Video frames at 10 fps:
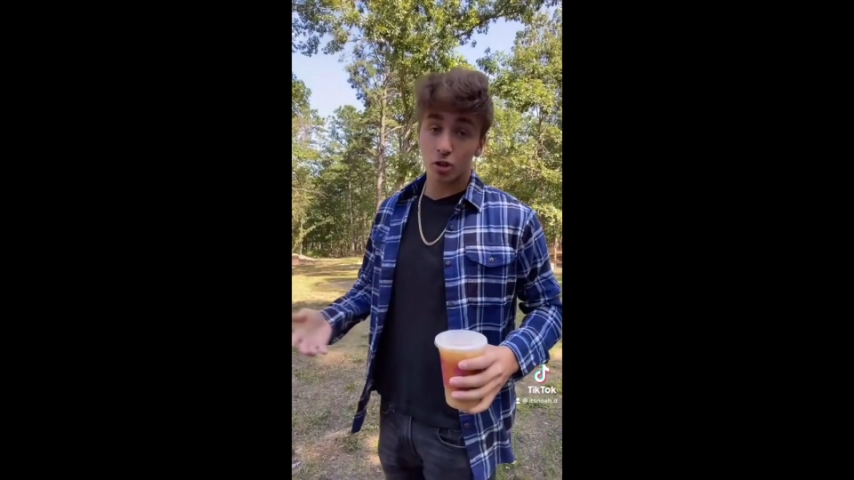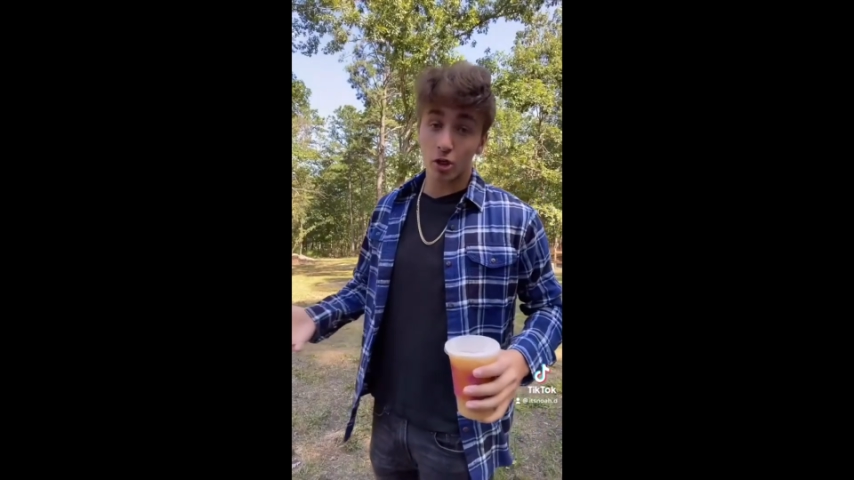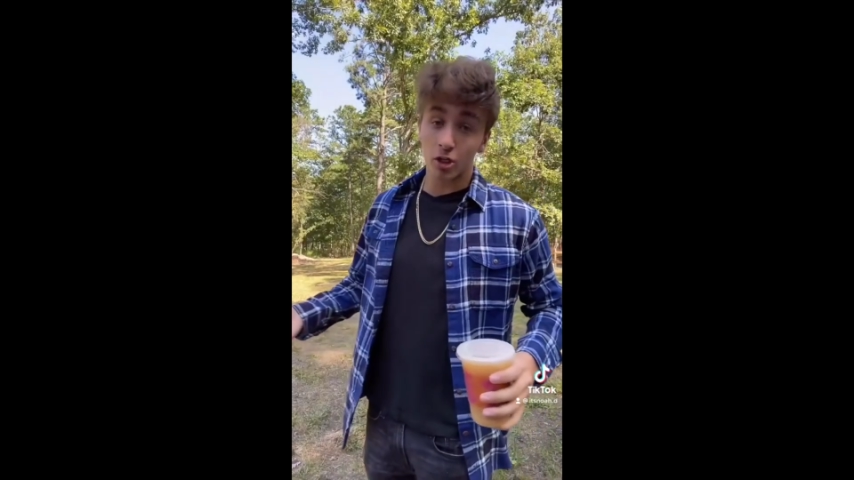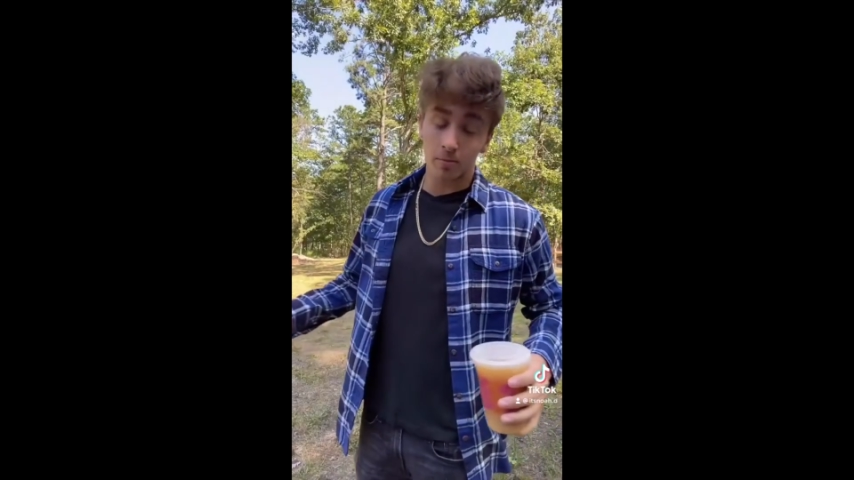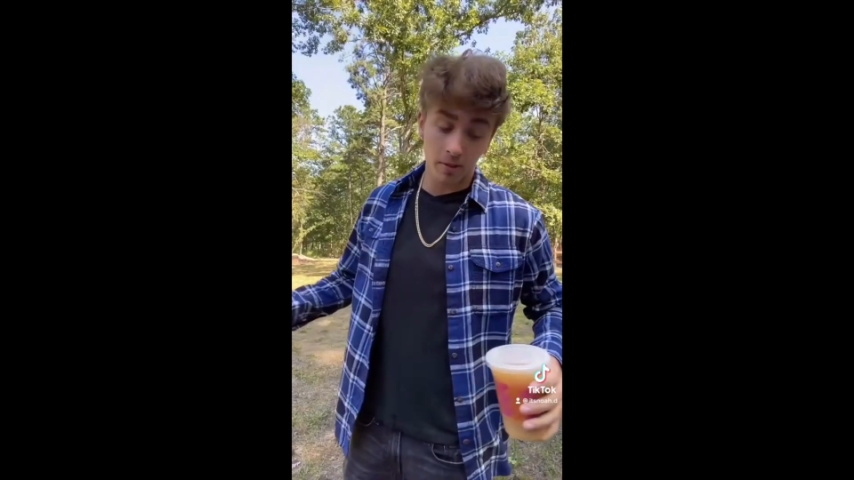
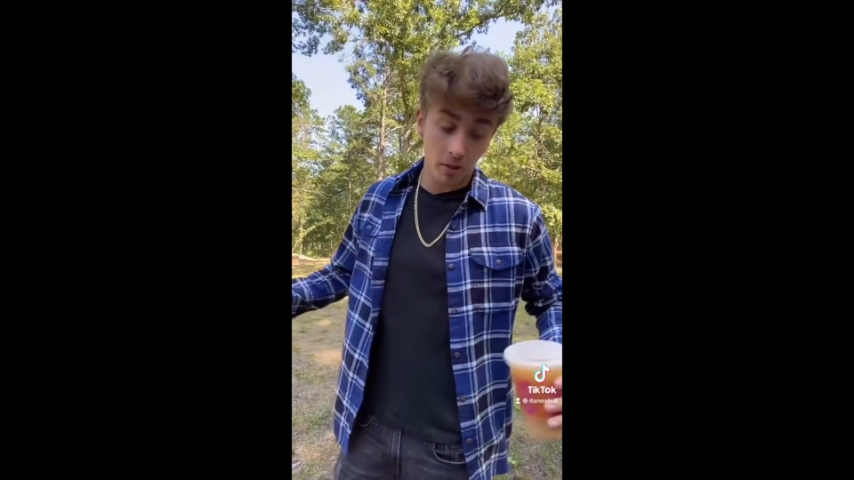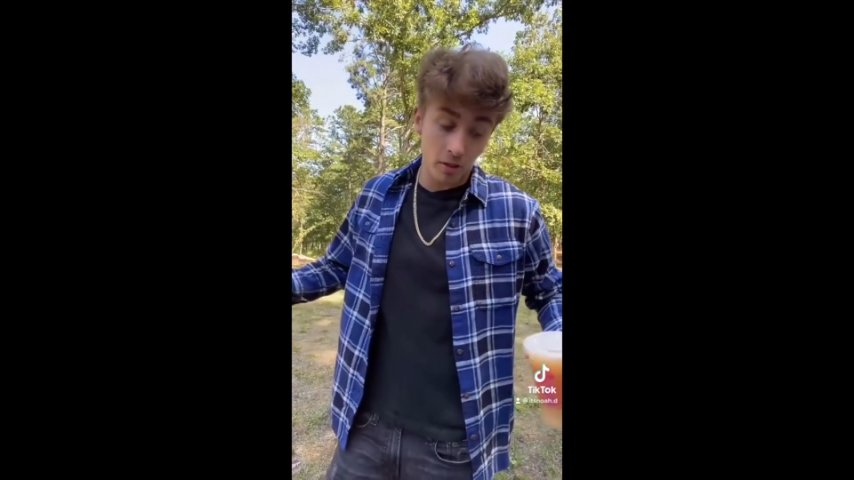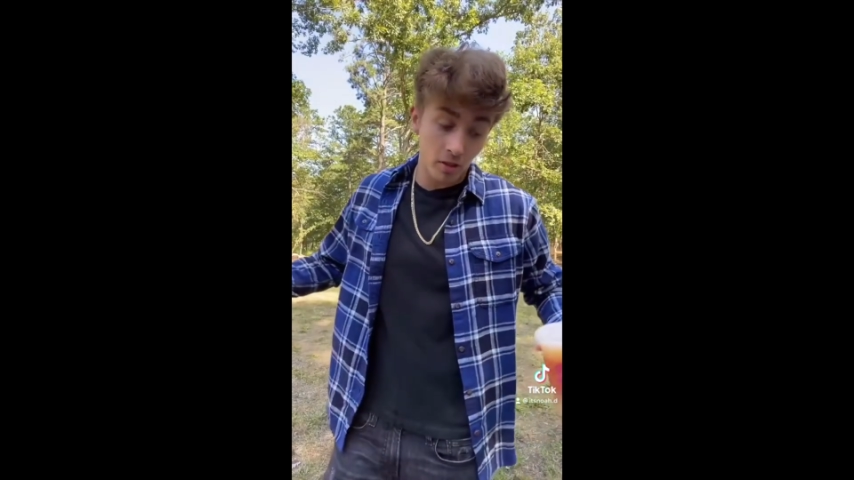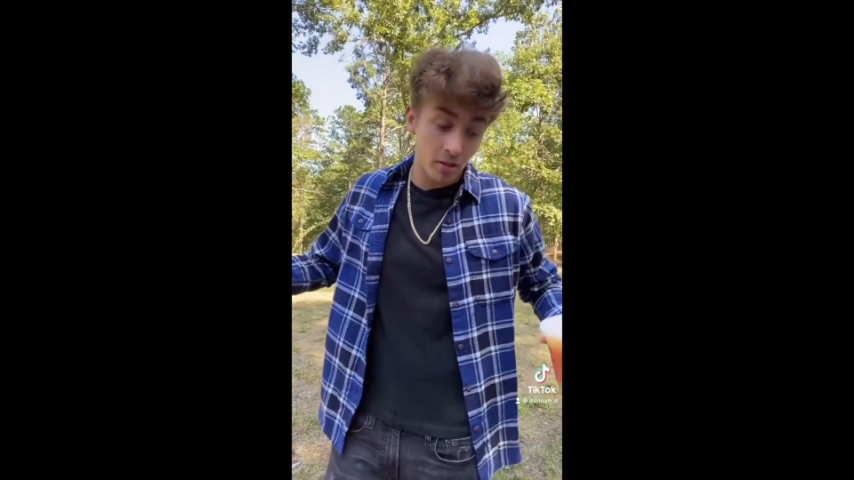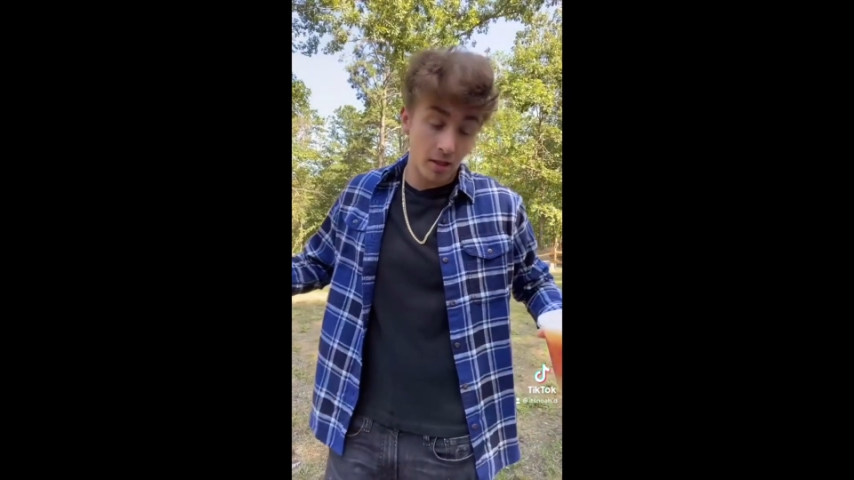journey
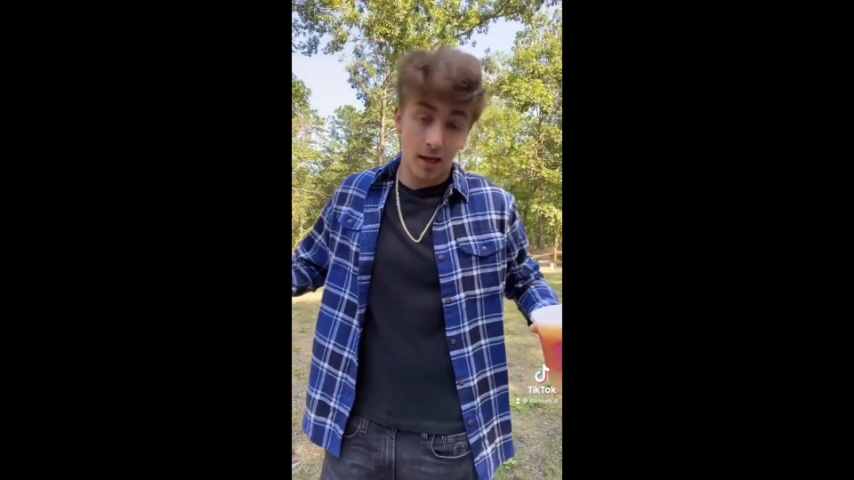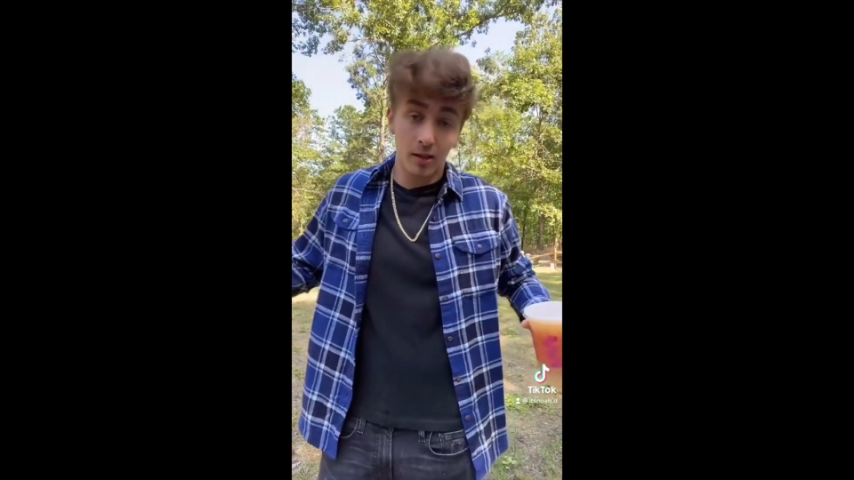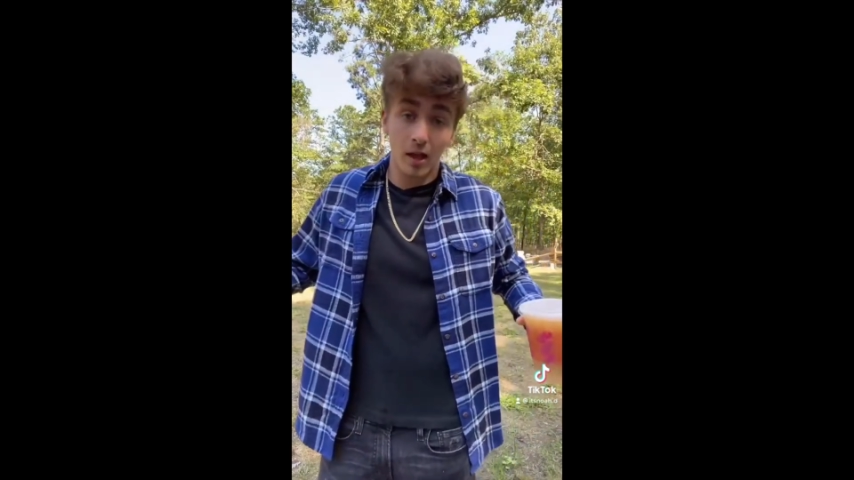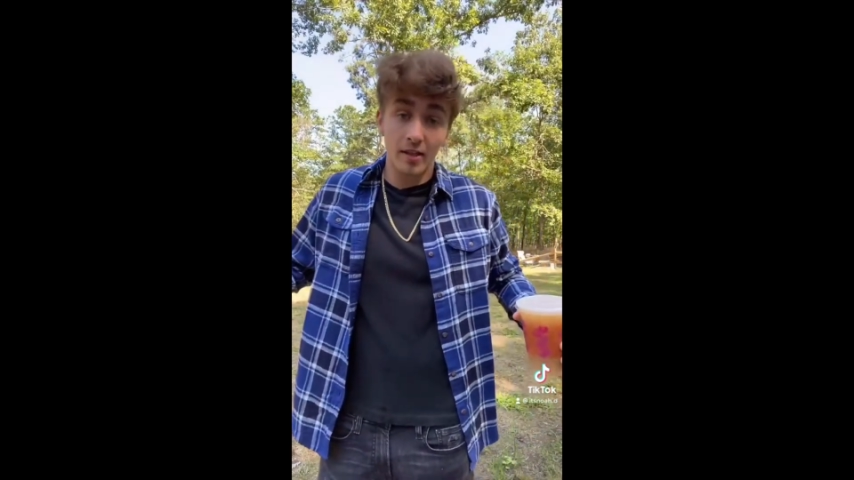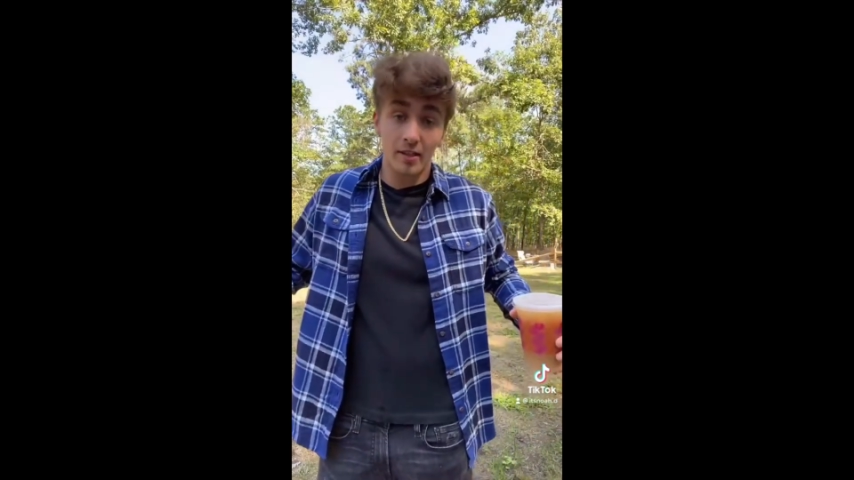because I
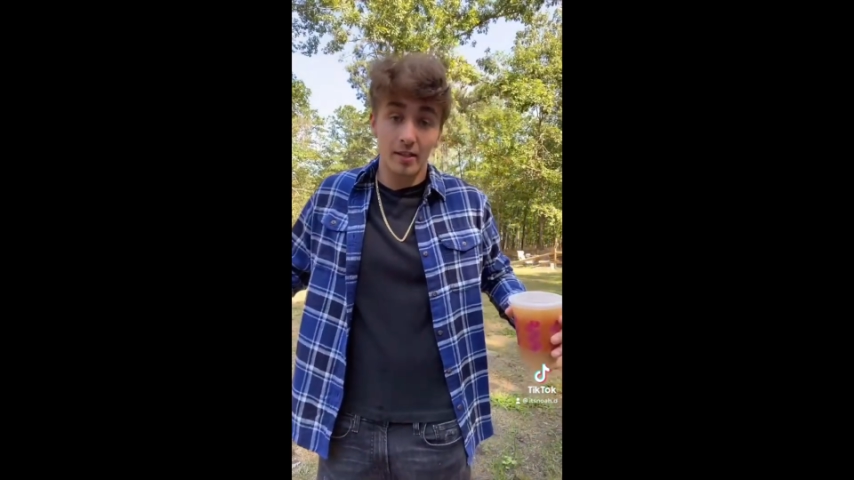like